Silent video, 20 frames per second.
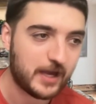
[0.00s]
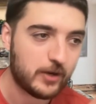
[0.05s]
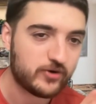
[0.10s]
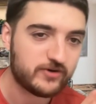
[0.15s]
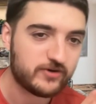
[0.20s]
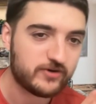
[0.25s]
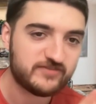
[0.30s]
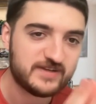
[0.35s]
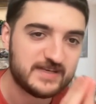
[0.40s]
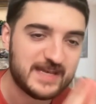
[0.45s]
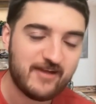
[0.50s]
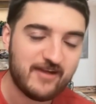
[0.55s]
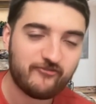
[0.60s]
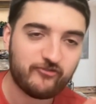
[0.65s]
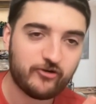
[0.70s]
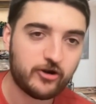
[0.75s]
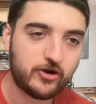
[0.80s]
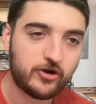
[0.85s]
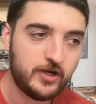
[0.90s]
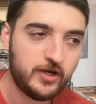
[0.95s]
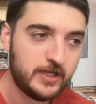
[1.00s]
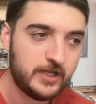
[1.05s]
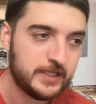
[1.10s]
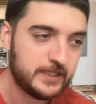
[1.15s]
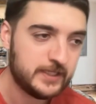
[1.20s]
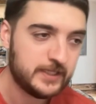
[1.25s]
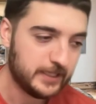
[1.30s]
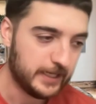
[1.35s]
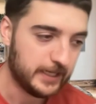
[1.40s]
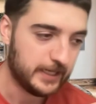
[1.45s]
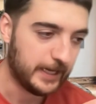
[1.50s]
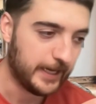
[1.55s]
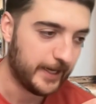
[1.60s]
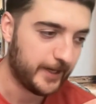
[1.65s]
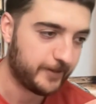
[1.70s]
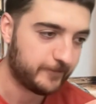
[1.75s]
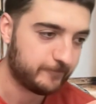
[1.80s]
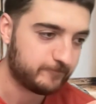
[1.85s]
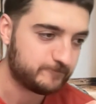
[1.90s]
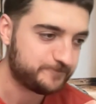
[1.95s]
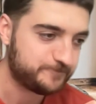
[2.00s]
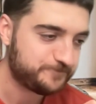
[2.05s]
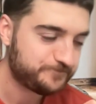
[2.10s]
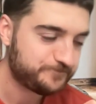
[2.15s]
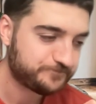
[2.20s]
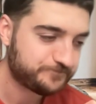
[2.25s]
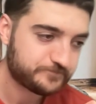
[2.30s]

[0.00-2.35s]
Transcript: I would have never, um,